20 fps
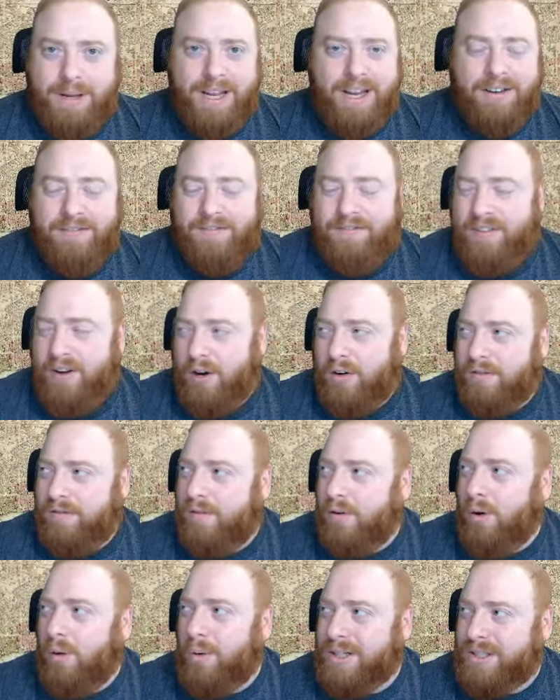being
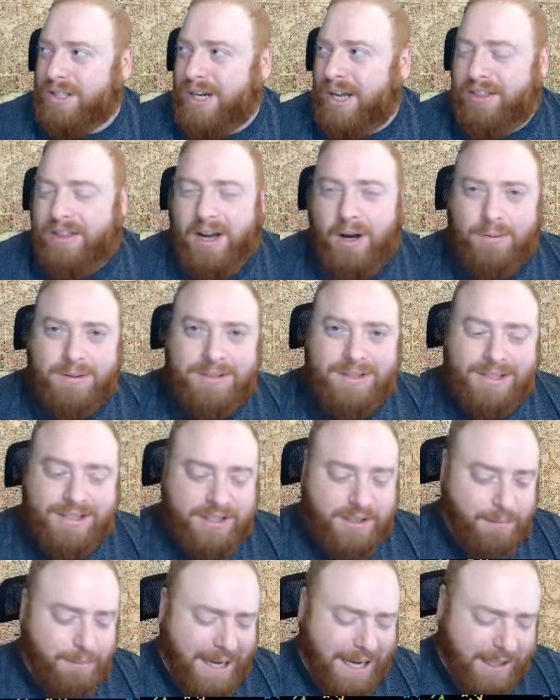fearful, which I thought was
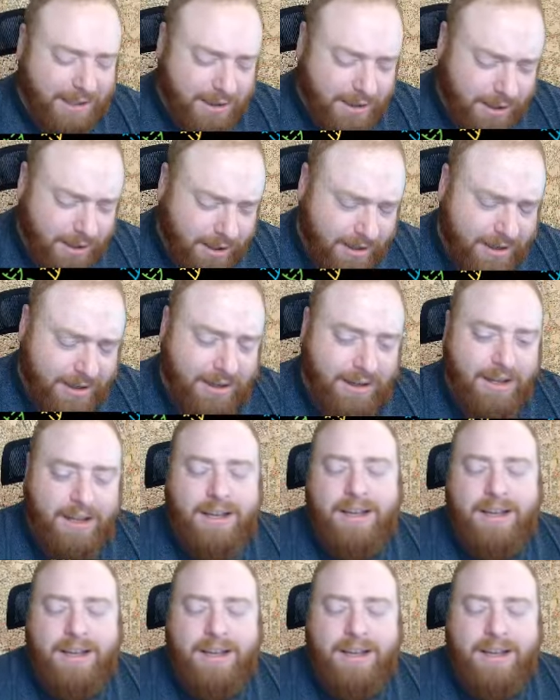just a bad look